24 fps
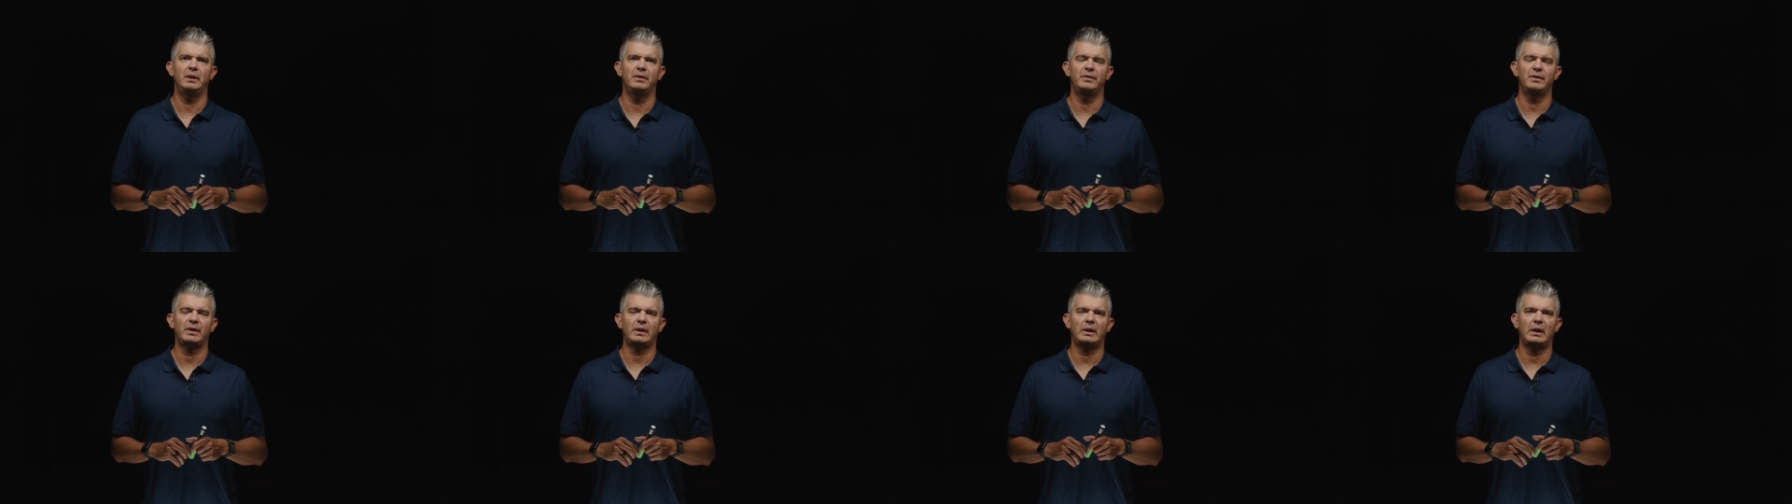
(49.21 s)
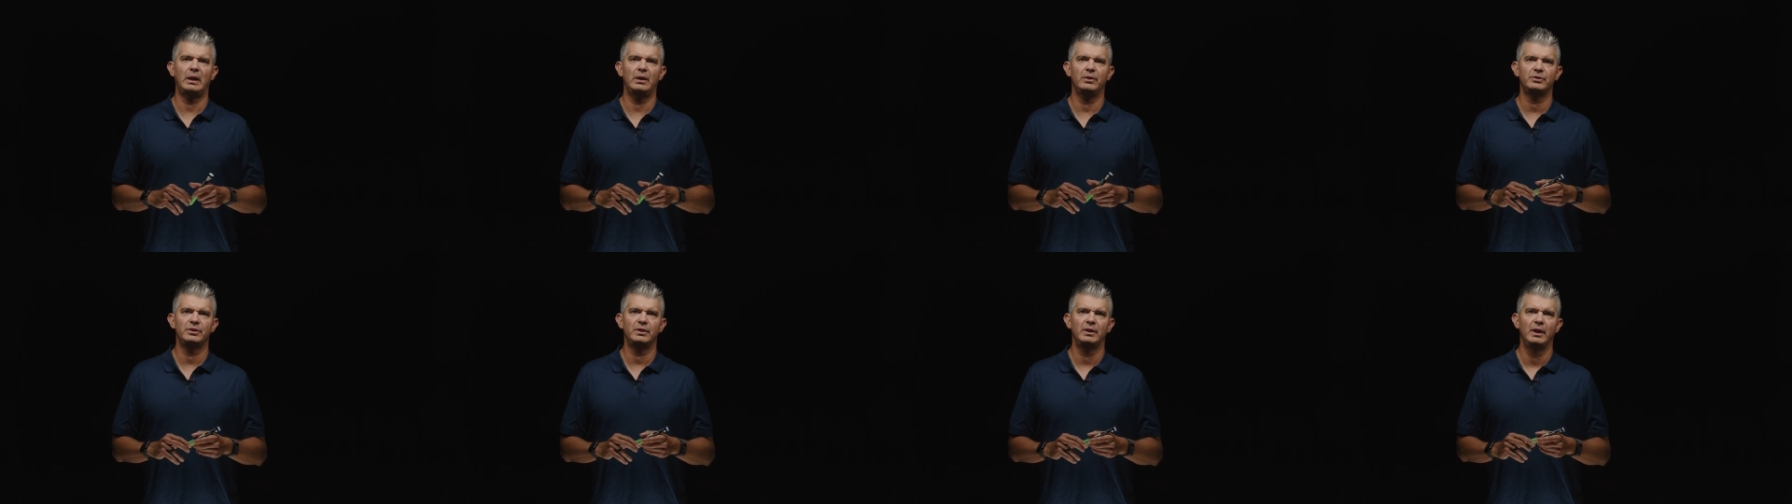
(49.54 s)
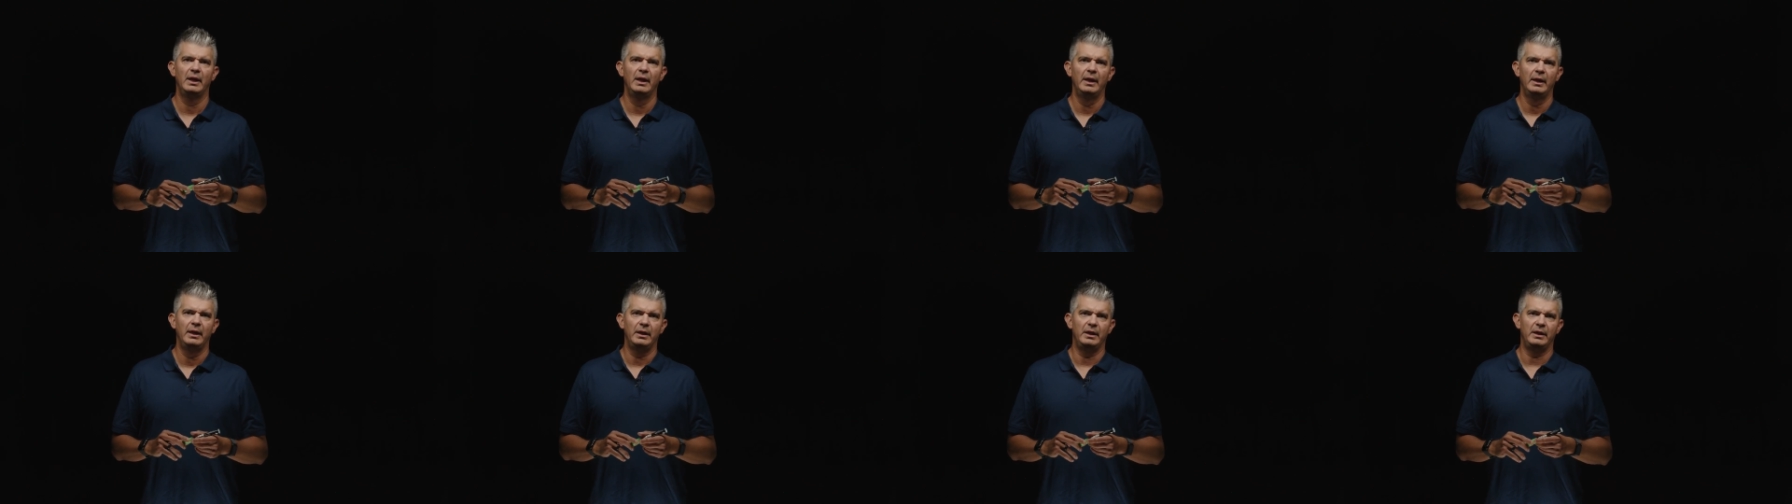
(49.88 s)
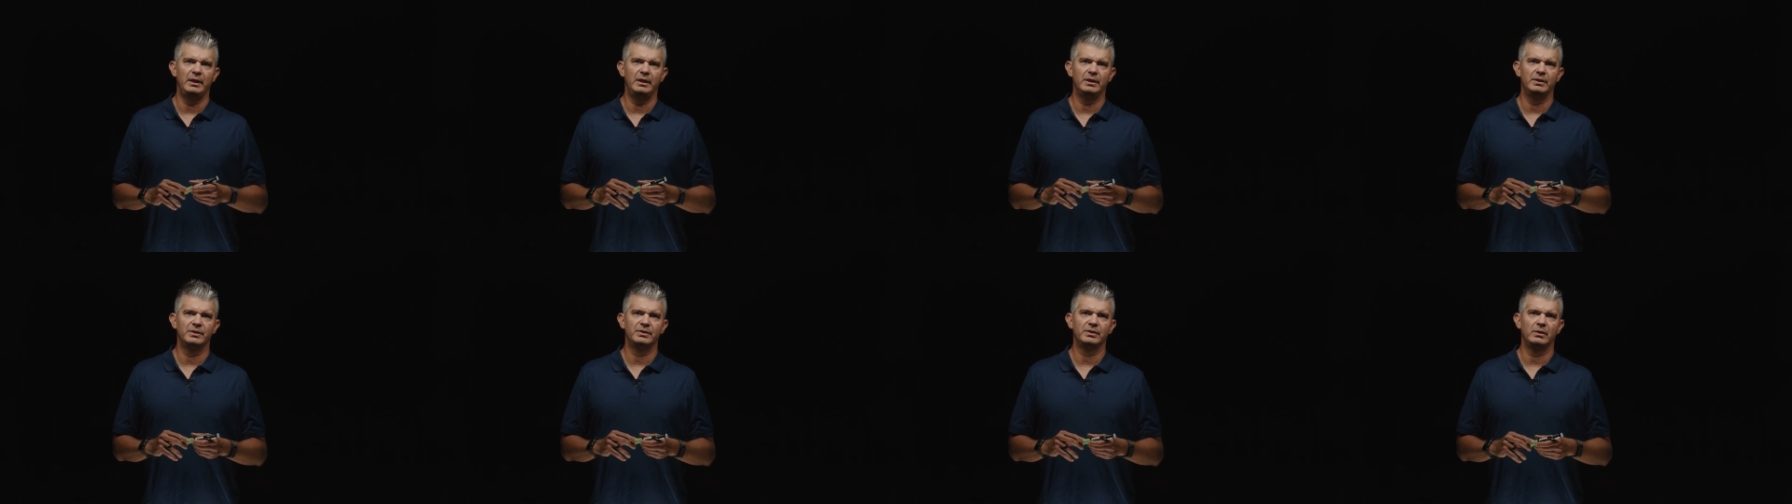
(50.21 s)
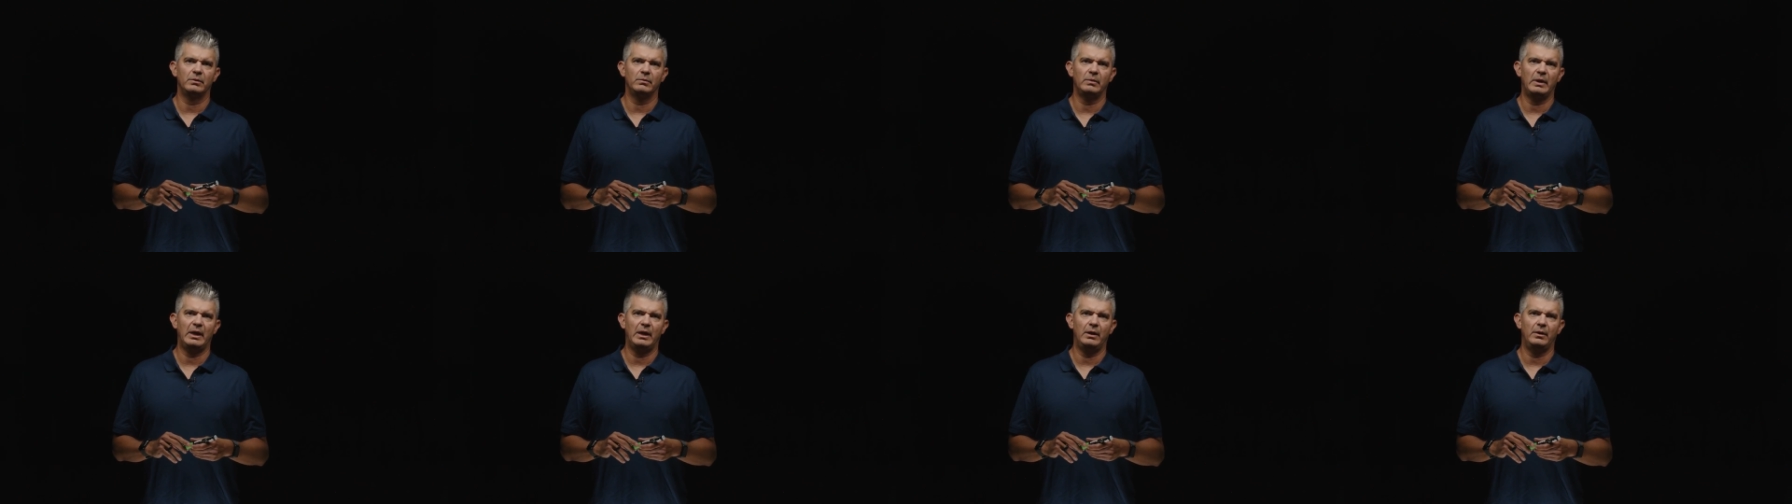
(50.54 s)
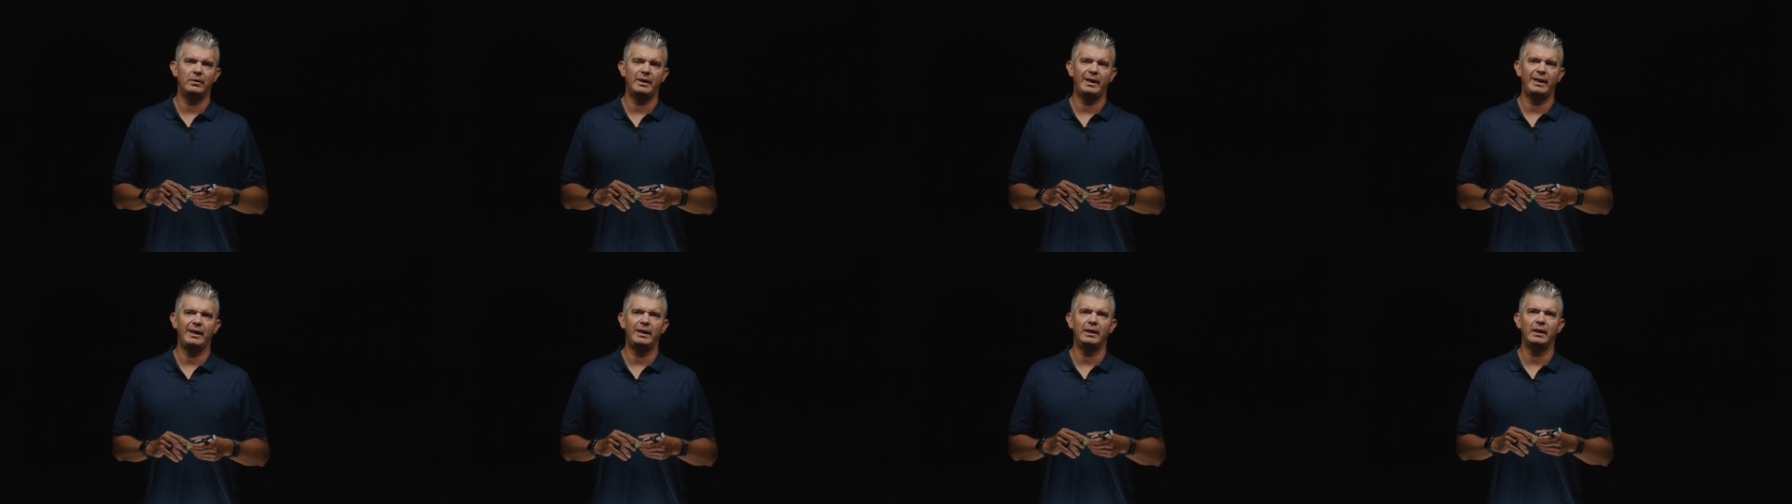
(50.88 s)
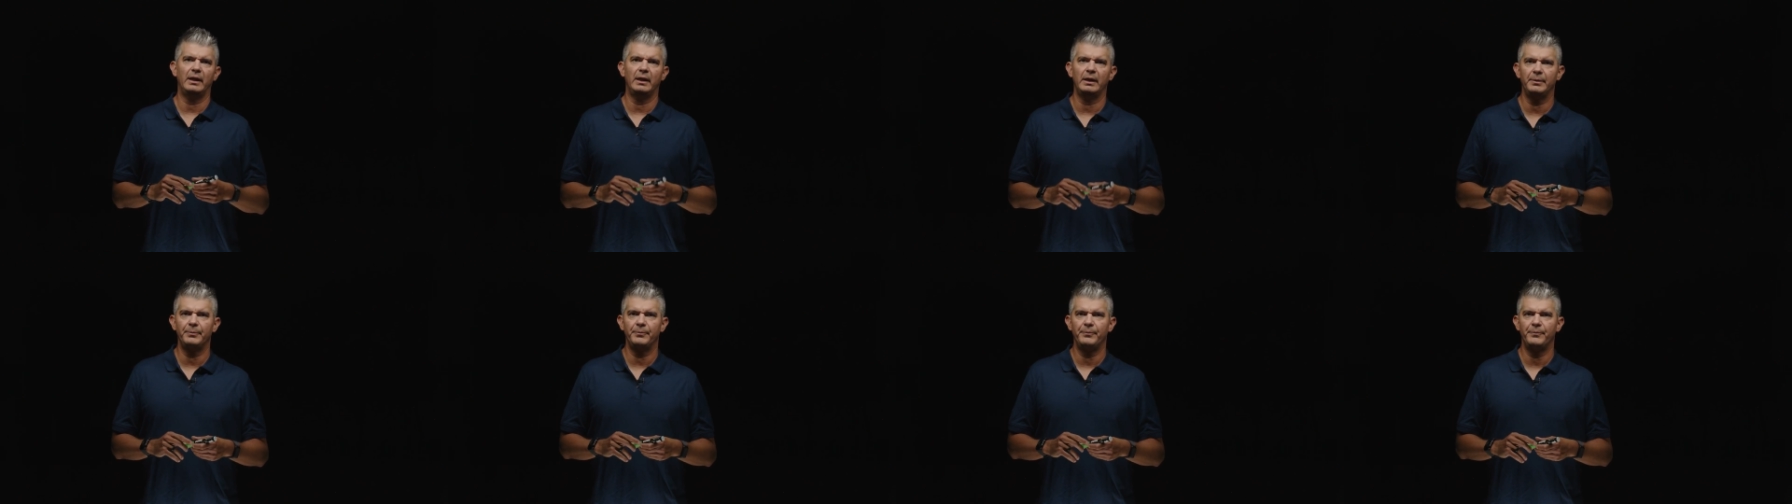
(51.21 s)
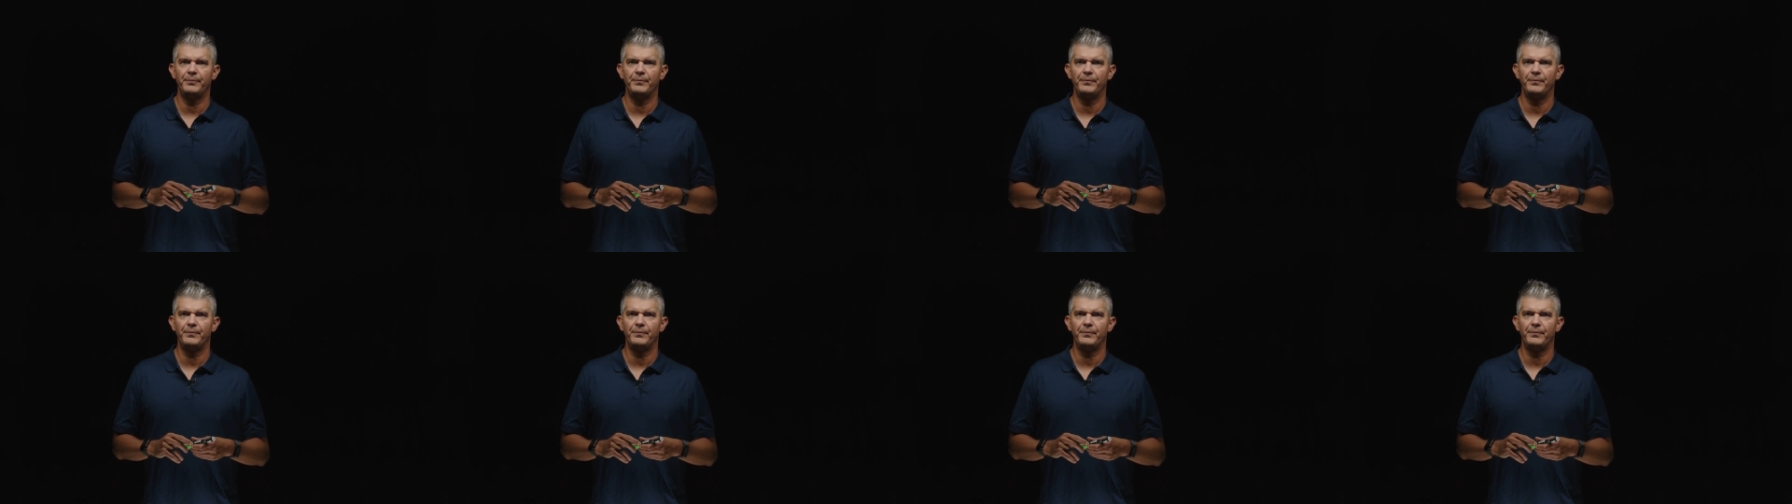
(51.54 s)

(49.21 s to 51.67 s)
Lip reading: technology, is around AI.